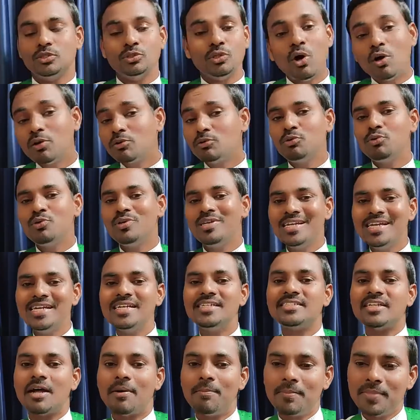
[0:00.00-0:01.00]
not to
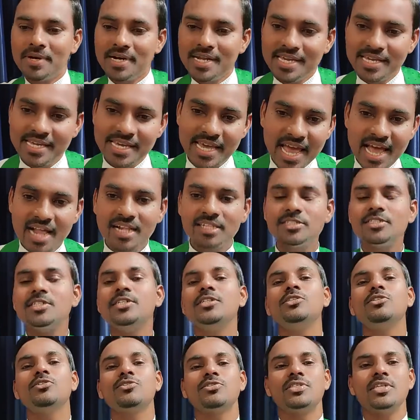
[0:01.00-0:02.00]
lead somebody else
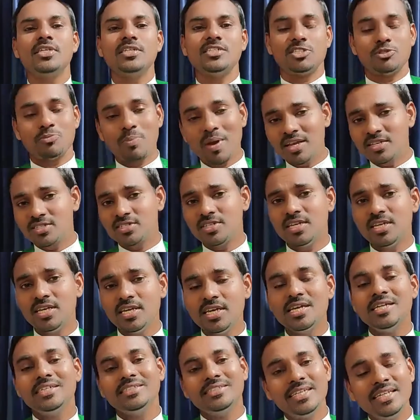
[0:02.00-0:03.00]
into sin,
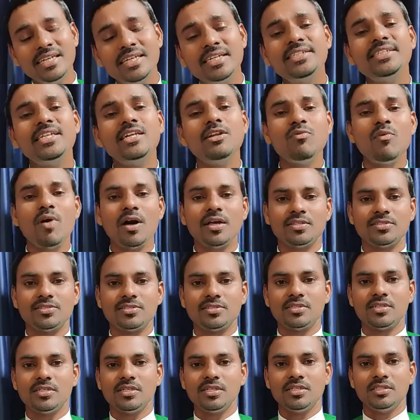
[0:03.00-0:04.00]
especially the little
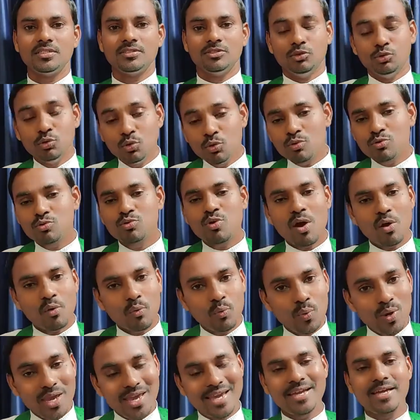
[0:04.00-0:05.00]
ones, those who are
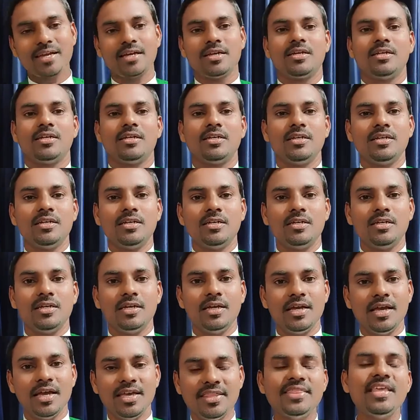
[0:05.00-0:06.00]
weak
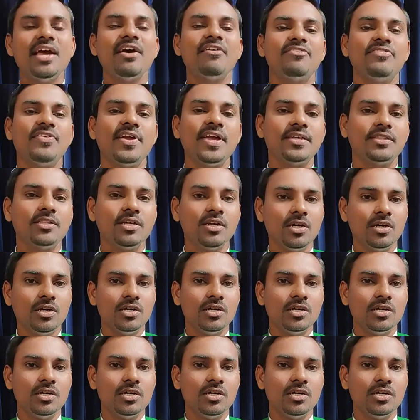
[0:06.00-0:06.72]
in their faith,